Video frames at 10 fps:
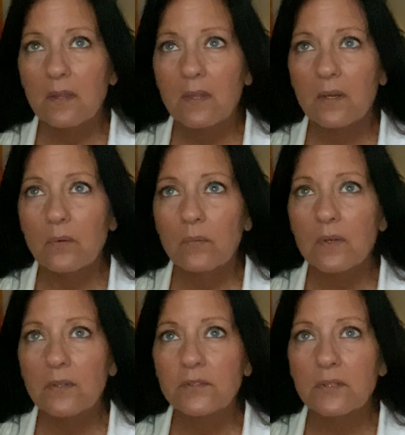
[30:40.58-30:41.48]
There
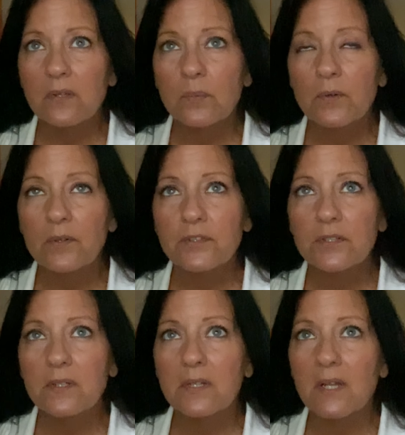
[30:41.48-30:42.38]
was another
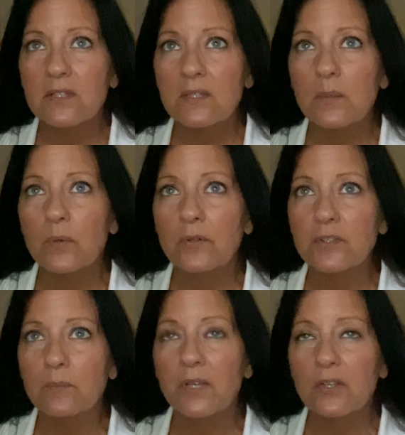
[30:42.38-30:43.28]
person, and that's the
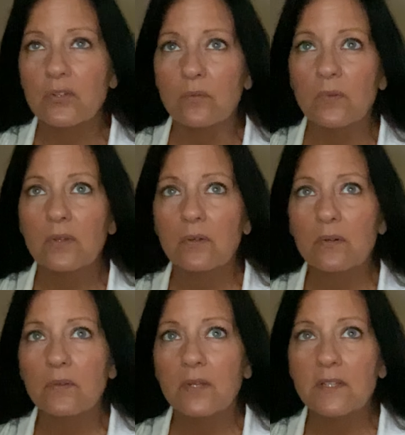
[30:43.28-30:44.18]
person pictured with
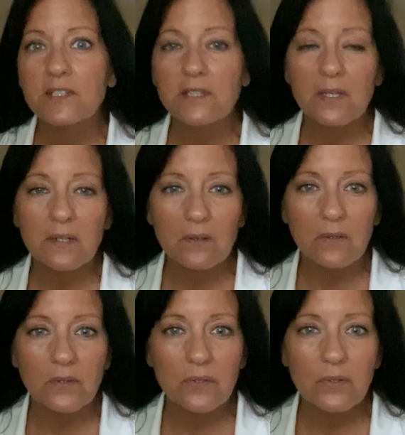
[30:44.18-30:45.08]
her. They said
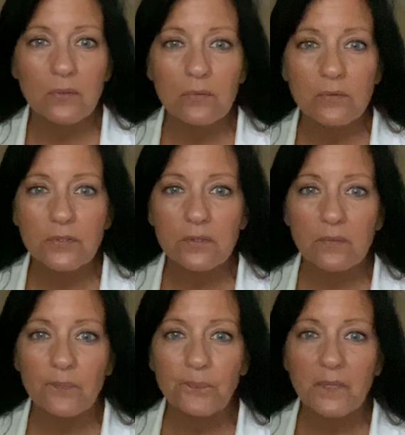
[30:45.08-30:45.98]
on the news,
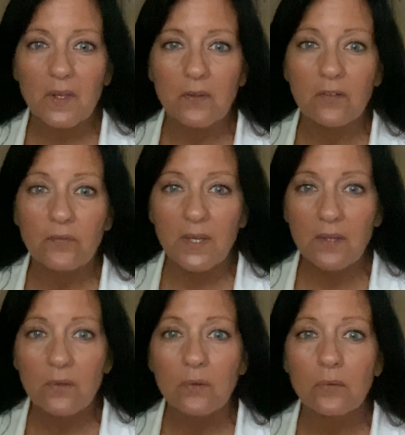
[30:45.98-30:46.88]
on the
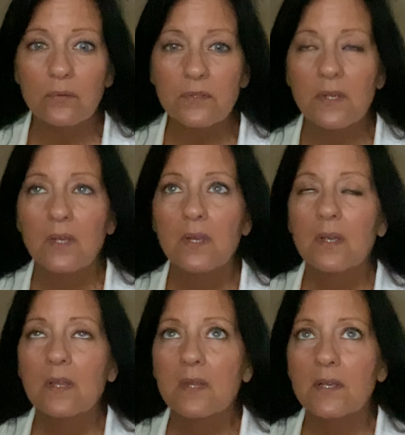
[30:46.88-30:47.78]
fake news,
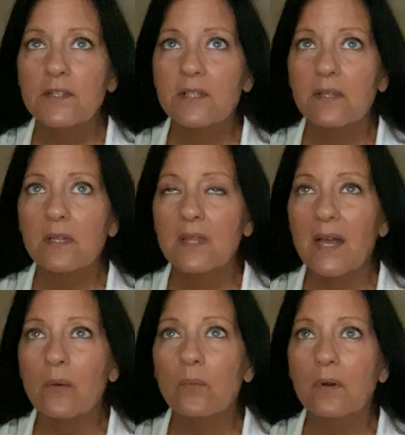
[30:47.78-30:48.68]
they said that
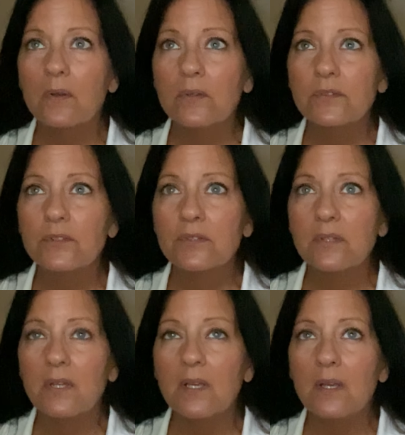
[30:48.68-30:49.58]
that was
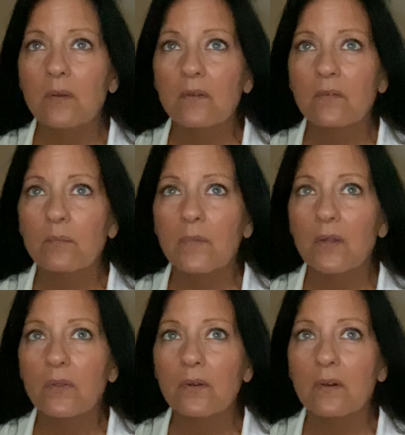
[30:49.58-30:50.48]
the
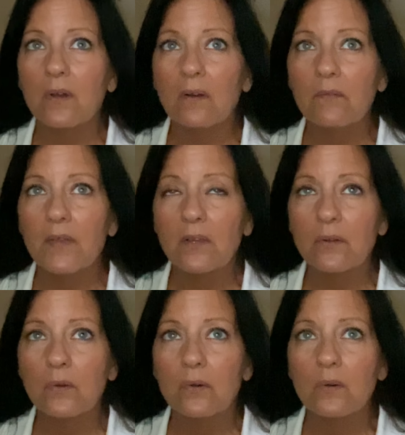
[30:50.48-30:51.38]
mother of that
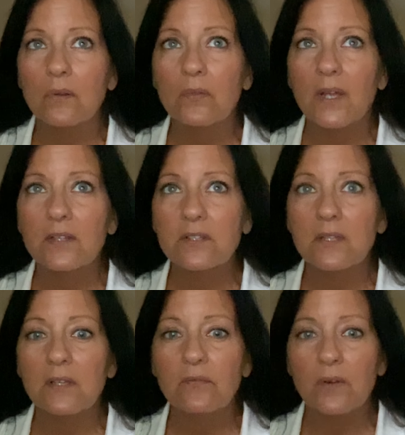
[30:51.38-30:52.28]
little girl. That's
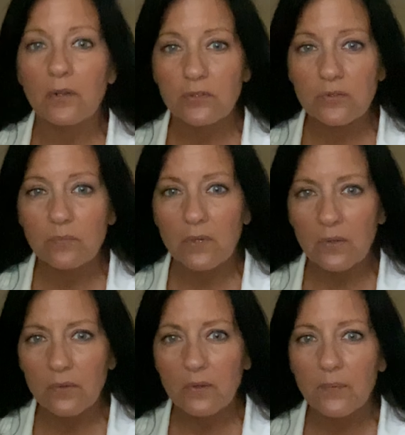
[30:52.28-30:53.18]
the foster
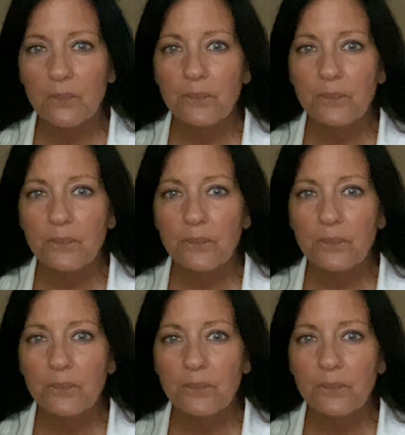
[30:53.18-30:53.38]
mother.